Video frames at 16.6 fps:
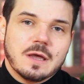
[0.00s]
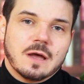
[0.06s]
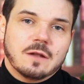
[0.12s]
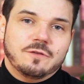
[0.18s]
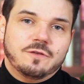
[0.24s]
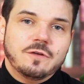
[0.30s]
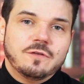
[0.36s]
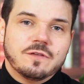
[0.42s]

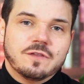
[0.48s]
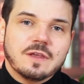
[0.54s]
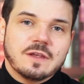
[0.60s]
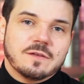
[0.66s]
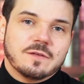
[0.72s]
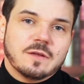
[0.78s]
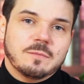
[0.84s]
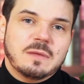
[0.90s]
And due to
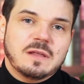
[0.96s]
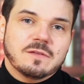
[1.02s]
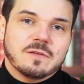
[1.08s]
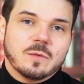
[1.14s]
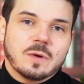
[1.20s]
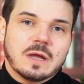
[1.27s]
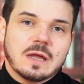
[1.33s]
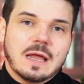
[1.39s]
this, it means
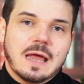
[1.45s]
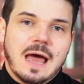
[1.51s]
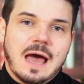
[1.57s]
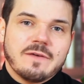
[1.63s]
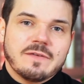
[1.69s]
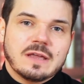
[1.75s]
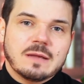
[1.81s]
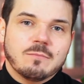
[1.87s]
that we're
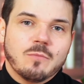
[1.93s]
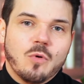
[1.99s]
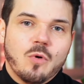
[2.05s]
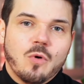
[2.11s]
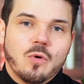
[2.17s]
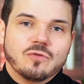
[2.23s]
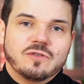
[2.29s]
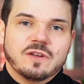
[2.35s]
having
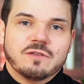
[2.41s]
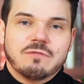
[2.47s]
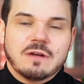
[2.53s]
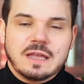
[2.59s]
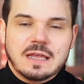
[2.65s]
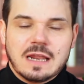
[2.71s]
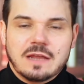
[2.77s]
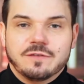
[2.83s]
more
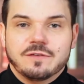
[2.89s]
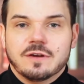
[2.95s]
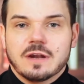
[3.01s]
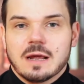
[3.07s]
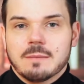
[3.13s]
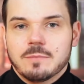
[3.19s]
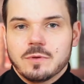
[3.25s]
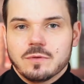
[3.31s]
dysregulation in
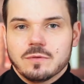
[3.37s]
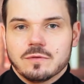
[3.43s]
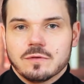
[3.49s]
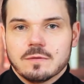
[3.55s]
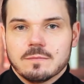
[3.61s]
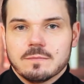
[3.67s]
our mood.